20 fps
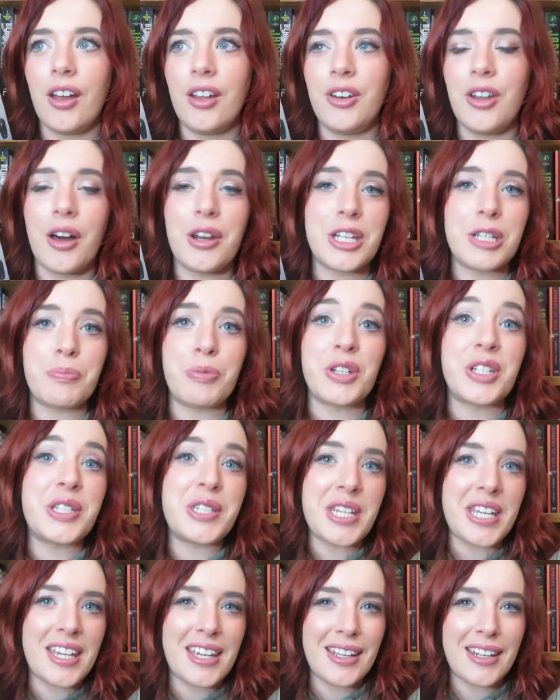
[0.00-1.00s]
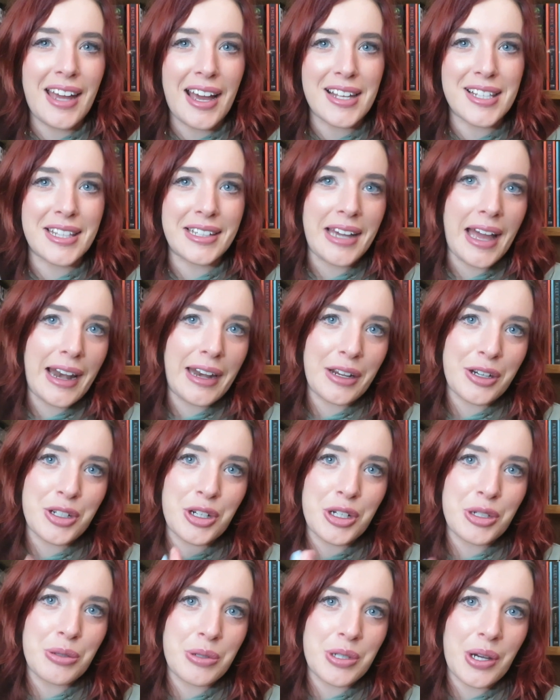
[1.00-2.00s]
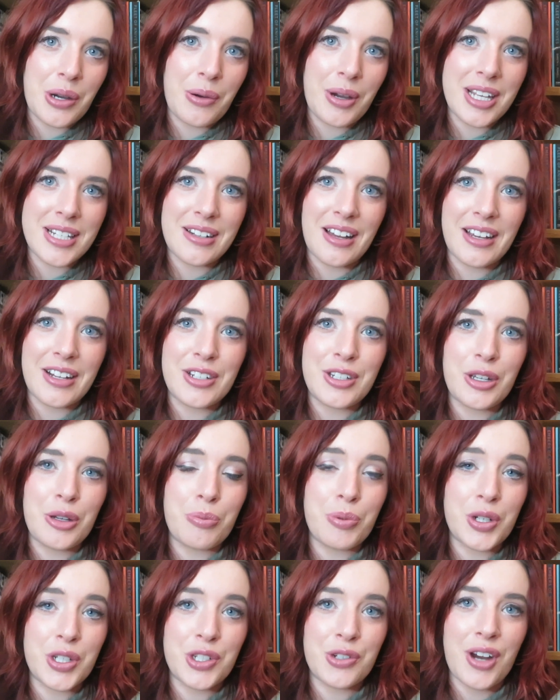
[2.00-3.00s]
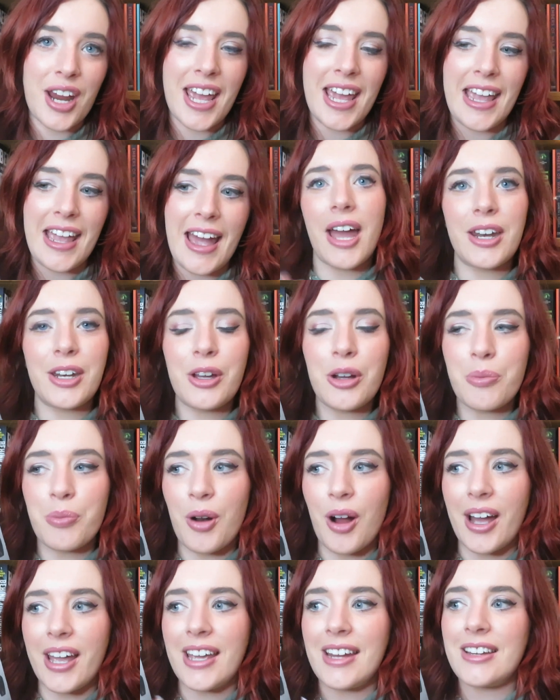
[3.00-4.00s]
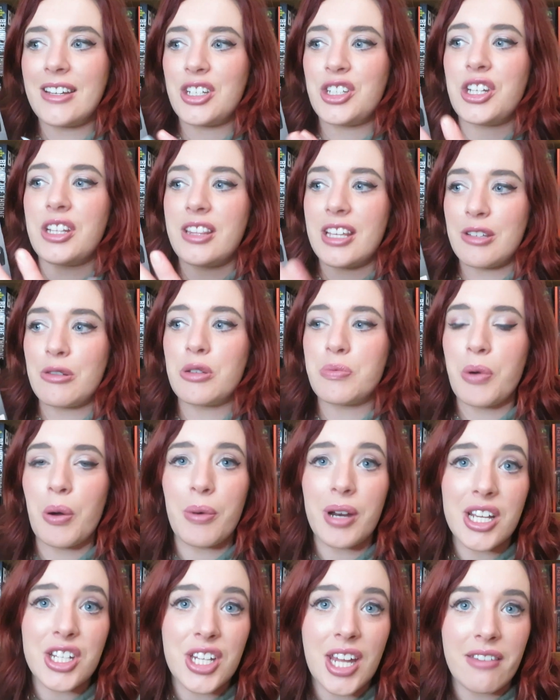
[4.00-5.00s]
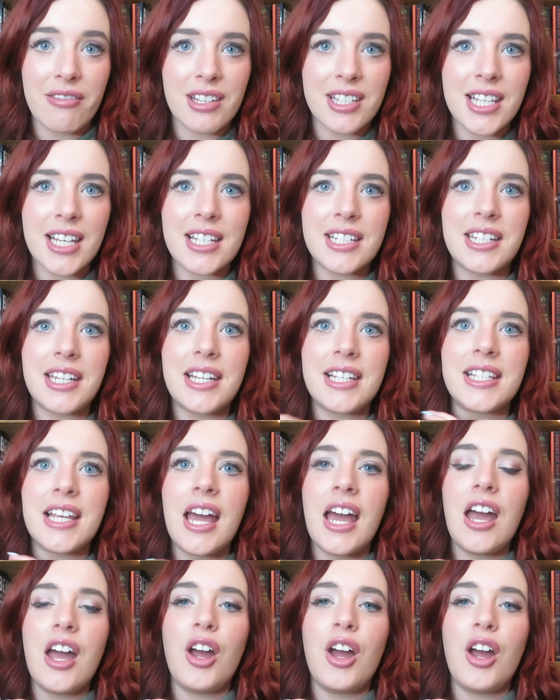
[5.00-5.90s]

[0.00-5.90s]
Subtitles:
not as pristine as the Catholic Church would always like to portray. Edna O'Brien, this was published in the 60s.